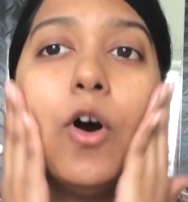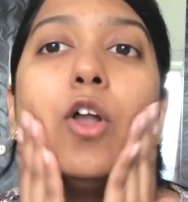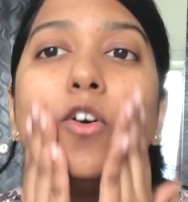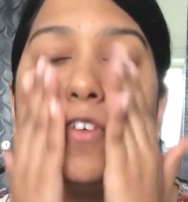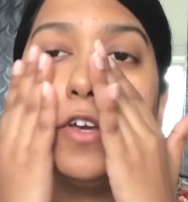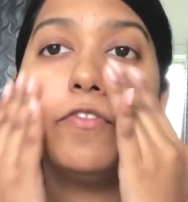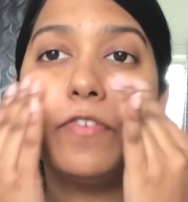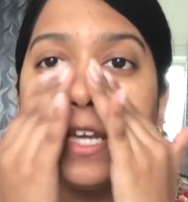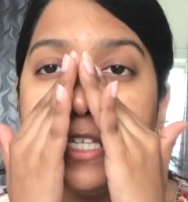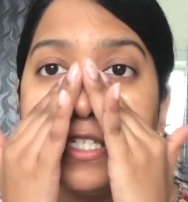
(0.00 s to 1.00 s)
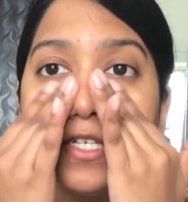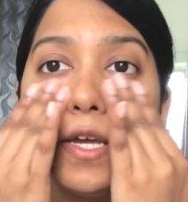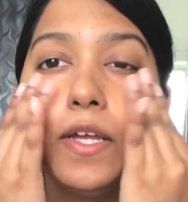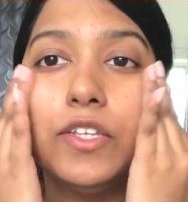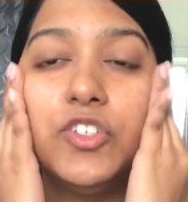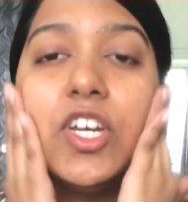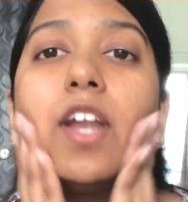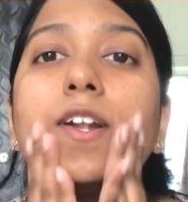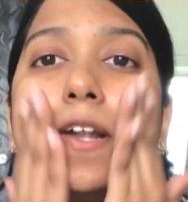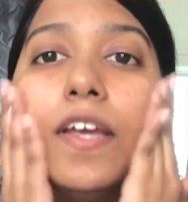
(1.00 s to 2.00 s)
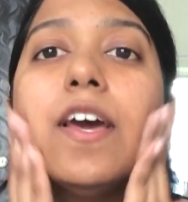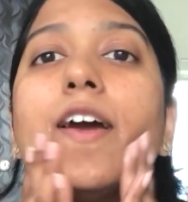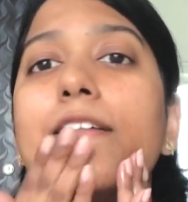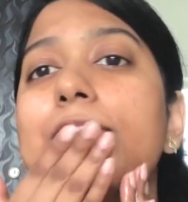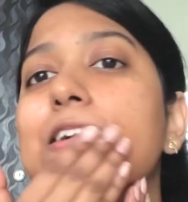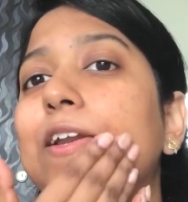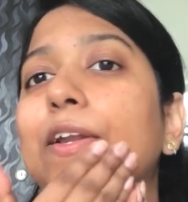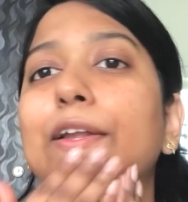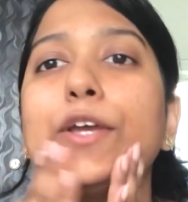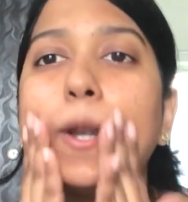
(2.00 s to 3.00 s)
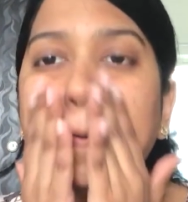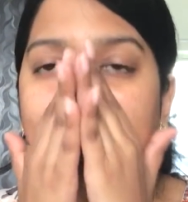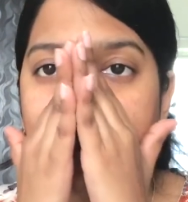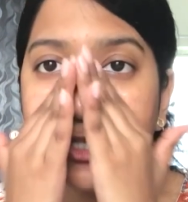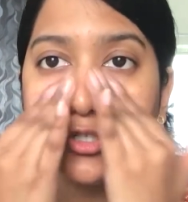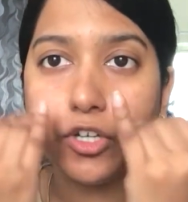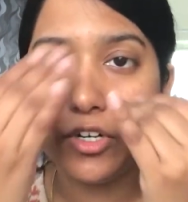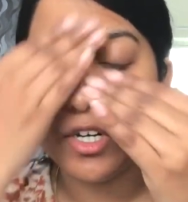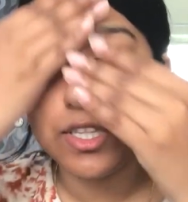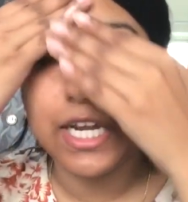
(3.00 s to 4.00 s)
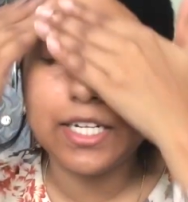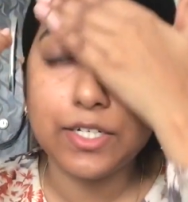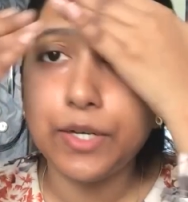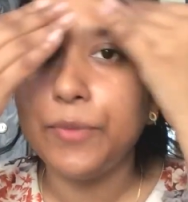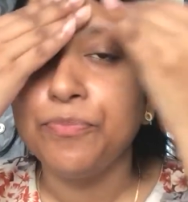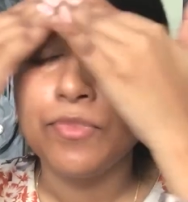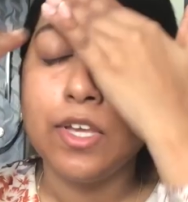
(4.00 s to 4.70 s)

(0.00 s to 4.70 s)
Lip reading: all over your face gently and thoroughly, and make sure that